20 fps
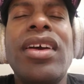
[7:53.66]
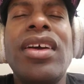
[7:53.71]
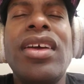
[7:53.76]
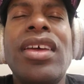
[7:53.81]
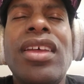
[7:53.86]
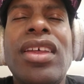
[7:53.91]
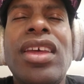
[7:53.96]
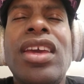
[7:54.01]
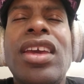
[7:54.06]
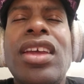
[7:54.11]

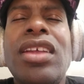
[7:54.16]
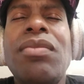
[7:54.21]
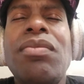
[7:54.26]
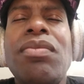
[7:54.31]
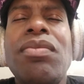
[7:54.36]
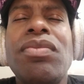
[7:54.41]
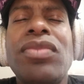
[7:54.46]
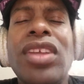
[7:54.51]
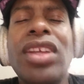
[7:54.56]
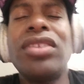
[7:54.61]
And
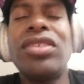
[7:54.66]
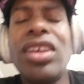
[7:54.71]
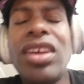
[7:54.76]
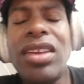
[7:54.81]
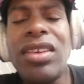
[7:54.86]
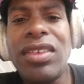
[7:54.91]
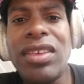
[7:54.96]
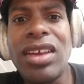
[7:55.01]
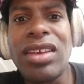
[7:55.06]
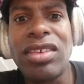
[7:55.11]
they
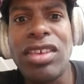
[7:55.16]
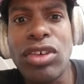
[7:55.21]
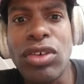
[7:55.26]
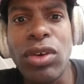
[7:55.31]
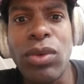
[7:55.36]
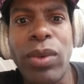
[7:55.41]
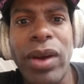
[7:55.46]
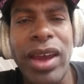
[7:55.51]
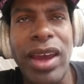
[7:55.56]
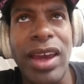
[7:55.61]
did say secret
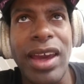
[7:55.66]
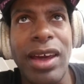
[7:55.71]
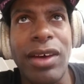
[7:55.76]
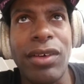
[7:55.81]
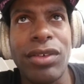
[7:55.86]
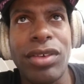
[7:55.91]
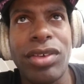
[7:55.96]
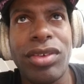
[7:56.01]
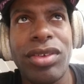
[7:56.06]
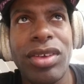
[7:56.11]

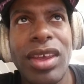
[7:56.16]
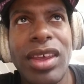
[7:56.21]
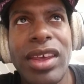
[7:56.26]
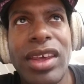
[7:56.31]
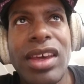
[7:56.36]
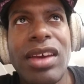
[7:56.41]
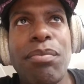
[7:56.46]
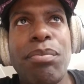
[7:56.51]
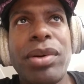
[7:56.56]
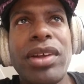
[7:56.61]
warehouse,
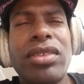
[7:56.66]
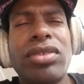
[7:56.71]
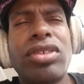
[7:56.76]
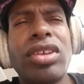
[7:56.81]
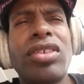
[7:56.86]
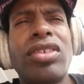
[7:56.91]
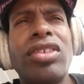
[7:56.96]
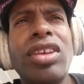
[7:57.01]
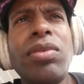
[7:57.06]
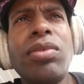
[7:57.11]
but the
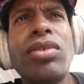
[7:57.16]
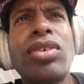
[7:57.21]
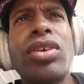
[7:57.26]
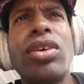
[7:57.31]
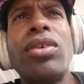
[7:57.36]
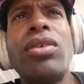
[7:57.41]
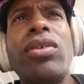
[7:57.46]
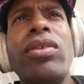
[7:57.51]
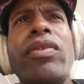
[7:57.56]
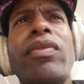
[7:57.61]
zip
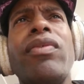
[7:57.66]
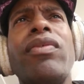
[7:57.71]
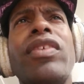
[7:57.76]
code,